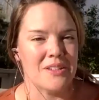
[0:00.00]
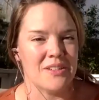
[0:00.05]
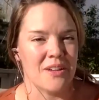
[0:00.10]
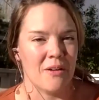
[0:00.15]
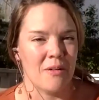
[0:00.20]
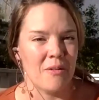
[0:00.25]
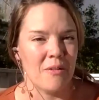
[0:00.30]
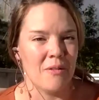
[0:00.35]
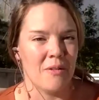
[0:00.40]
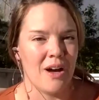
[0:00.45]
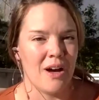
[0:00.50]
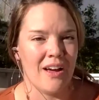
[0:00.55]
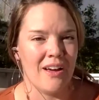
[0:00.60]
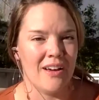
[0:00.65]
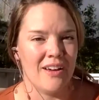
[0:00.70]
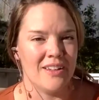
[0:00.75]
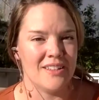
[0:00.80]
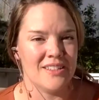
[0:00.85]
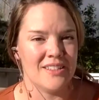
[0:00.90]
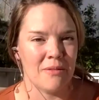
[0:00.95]
So
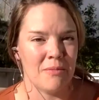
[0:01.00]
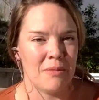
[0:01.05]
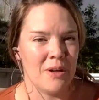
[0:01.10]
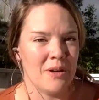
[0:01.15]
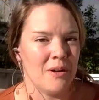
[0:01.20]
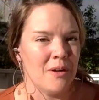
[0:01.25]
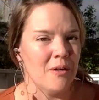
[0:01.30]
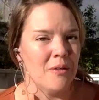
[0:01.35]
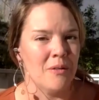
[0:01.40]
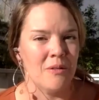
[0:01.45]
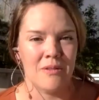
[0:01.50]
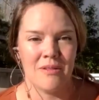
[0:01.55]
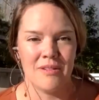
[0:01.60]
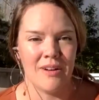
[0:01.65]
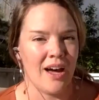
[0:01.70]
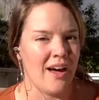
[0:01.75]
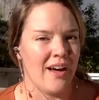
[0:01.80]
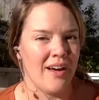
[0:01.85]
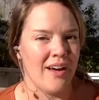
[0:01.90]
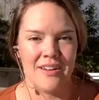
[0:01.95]
send me a note
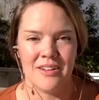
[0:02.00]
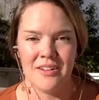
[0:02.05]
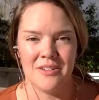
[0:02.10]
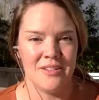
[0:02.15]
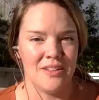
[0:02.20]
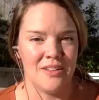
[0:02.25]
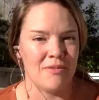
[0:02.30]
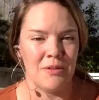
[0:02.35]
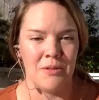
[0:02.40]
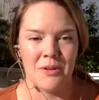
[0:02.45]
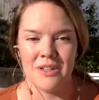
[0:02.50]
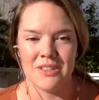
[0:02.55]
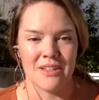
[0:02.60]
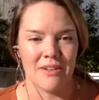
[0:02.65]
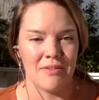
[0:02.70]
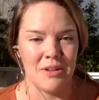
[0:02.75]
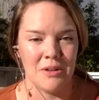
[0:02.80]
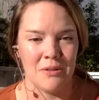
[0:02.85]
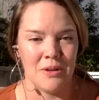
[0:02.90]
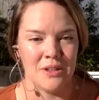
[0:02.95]
if you guys
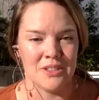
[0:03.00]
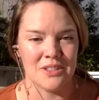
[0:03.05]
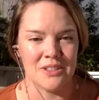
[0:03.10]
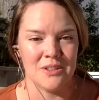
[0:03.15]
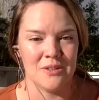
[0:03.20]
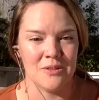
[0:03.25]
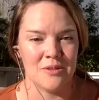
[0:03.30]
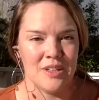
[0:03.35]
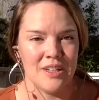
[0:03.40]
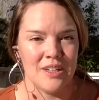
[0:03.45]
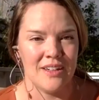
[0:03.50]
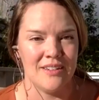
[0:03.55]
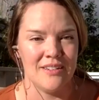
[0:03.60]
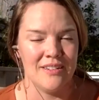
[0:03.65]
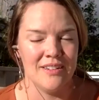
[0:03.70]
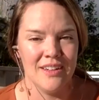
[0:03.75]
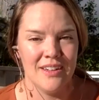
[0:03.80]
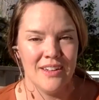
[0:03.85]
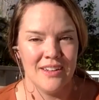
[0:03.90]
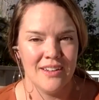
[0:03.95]
have any questions or need
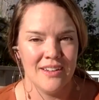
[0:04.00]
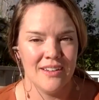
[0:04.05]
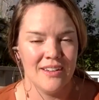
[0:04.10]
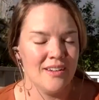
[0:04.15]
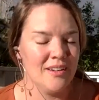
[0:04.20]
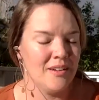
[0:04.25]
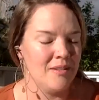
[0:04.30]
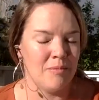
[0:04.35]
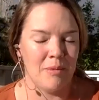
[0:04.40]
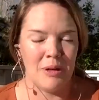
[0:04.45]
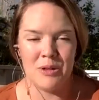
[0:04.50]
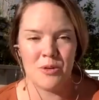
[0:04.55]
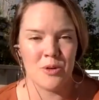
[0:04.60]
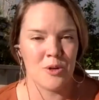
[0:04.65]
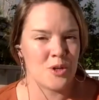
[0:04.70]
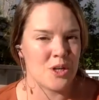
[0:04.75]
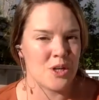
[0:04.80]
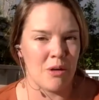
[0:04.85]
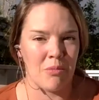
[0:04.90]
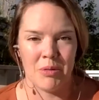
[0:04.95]

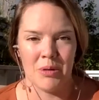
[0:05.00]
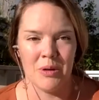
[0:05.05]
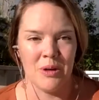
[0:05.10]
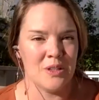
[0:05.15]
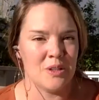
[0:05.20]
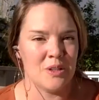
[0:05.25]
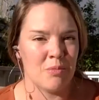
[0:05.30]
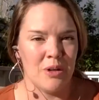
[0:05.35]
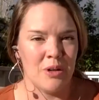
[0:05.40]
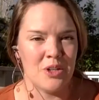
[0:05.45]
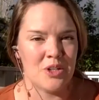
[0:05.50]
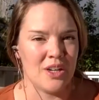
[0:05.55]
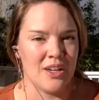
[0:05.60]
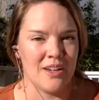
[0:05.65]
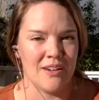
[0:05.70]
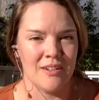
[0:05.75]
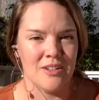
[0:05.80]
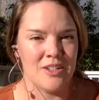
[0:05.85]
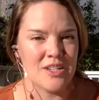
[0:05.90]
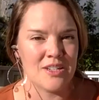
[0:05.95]
mentorship or
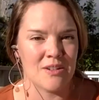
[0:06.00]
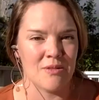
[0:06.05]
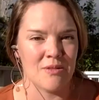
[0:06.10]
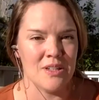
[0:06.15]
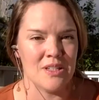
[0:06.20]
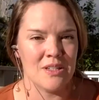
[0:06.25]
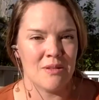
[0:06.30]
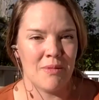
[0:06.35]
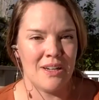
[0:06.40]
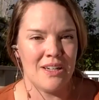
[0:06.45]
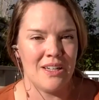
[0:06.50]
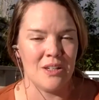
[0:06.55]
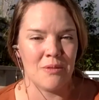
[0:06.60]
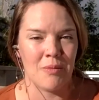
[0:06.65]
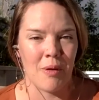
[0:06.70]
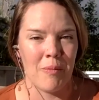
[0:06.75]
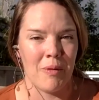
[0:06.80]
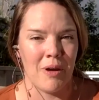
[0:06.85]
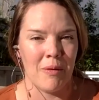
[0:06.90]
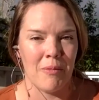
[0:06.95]
inspiration or just to run some ideas
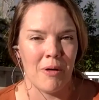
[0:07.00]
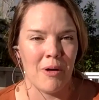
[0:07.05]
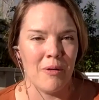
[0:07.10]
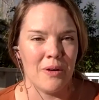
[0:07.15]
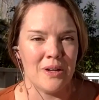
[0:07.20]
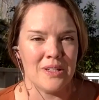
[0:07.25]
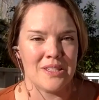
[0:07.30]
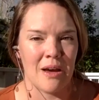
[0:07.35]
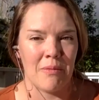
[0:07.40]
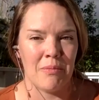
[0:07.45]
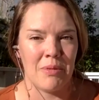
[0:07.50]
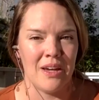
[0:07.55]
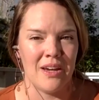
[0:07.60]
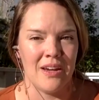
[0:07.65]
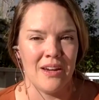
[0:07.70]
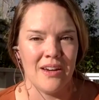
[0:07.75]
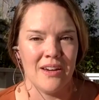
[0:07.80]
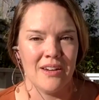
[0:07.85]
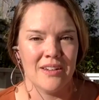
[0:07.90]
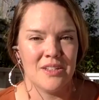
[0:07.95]
by me. I'm always
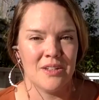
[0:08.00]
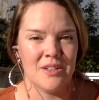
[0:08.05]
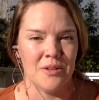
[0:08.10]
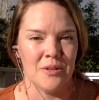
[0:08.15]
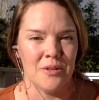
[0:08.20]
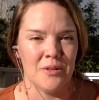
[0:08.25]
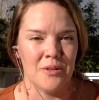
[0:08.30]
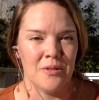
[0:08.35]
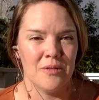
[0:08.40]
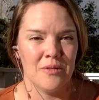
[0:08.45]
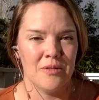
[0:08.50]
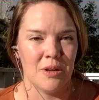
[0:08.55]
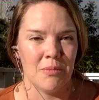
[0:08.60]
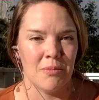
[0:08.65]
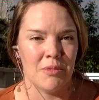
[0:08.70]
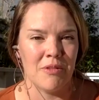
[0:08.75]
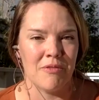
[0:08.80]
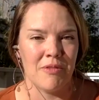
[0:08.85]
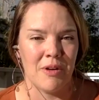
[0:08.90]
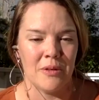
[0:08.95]
happy to jump
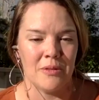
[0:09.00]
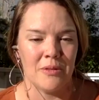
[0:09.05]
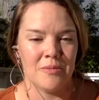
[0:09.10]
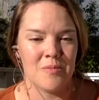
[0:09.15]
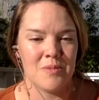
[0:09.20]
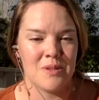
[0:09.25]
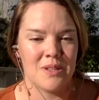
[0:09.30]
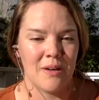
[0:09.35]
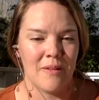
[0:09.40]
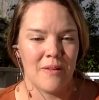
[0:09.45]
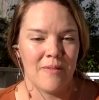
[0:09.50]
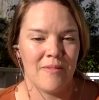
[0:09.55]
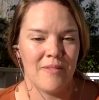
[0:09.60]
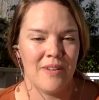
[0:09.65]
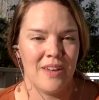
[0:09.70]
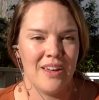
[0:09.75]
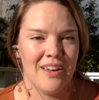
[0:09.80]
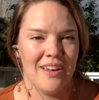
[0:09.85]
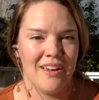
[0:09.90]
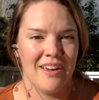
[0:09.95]
on the phone. So
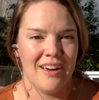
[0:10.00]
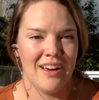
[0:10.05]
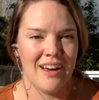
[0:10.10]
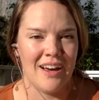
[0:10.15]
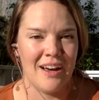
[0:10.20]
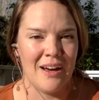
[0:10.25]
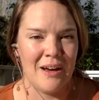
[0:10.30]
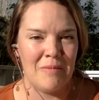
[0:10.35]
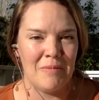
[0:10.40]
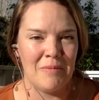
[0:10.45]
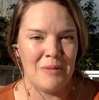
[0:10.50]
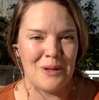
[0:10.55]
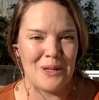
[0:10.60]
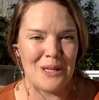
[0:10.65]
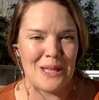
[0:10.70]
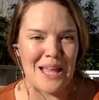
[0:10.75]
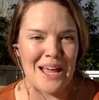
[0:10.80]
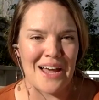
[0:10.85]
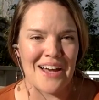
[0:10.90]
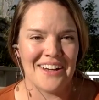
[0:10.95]
good
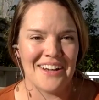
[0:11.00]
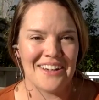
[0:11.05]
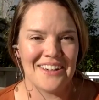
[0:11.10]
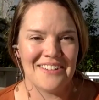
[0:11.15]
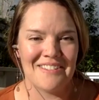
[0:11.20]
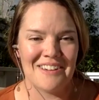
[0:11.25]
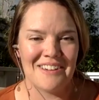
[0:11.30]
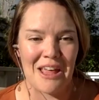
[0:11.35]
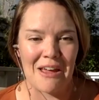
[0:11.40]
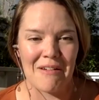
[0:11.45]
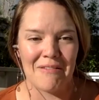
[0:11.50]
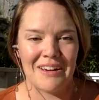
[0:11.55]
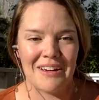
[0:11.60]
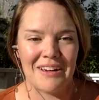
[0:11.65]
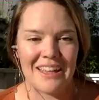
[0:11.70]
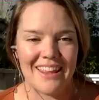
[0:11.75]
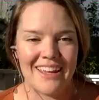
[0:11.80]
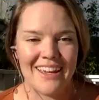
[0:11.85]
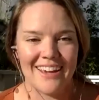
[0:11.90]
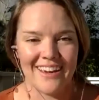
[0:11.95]
luck with
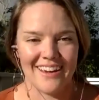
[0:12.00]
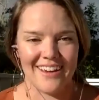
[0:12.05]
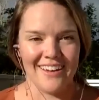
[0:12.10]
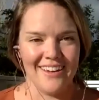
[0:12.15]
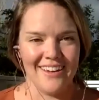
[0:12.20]
everything.